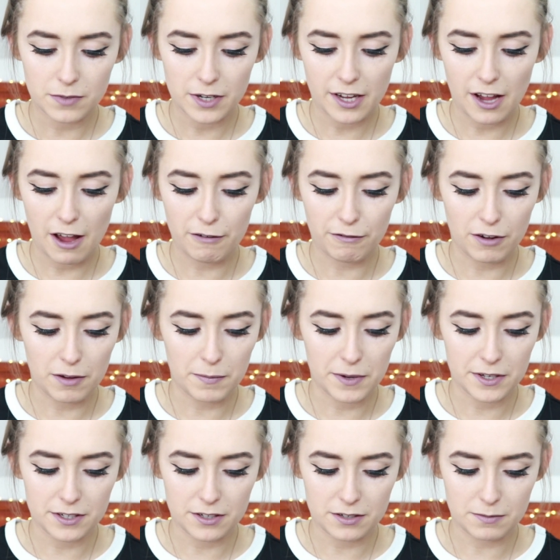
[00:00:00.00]
I can't find
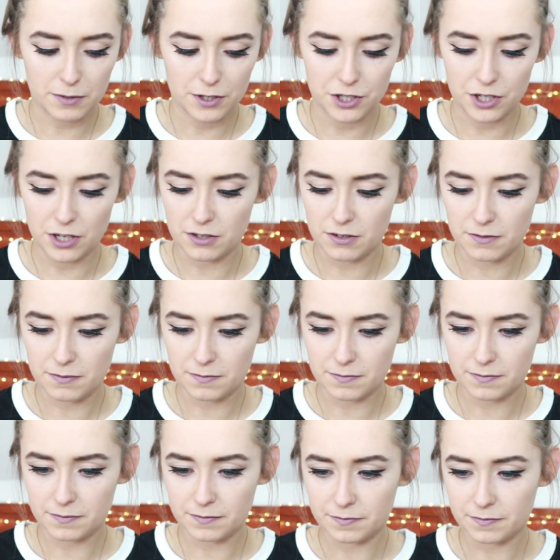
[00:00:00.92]
my sheet.
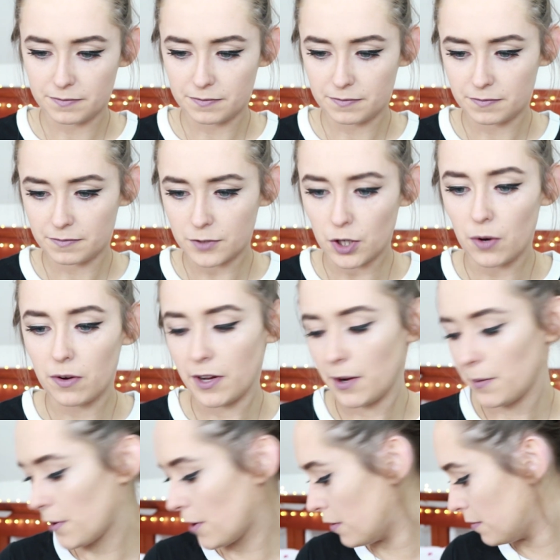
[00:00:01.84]
Oh,
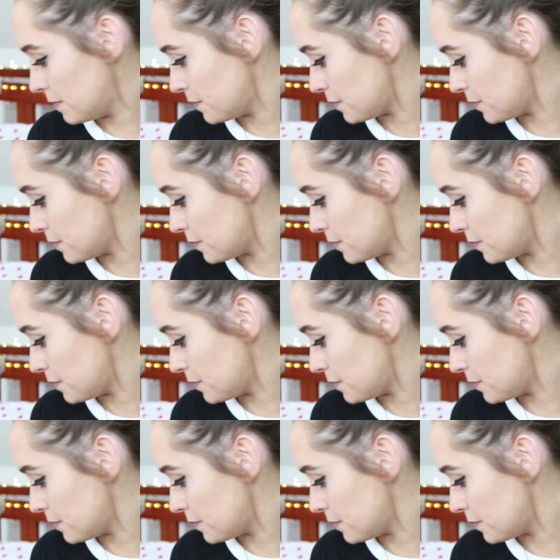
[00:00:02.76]
here we go.